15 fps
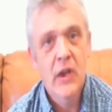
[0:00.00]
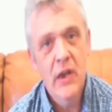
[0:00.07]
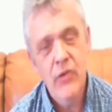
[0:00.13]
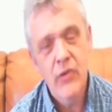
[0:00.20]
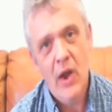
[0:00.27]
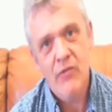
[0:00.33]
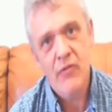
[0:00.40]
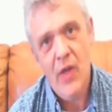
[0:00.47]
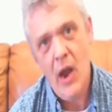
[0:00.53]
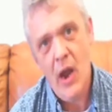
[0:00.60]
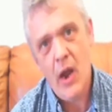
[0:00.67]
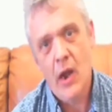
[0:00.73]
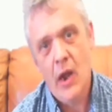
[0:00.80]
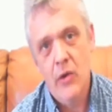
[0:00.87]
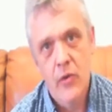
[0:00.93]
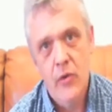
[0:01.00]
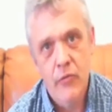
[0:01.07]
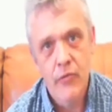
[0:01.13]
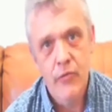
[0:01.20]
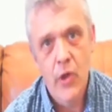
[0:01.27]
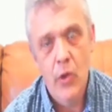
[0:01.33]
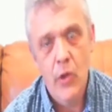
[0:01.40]
If you have that kind
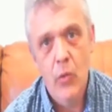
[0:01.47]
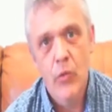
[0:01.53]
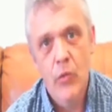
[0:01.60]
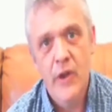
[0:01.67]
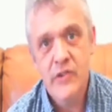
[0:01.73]
of view,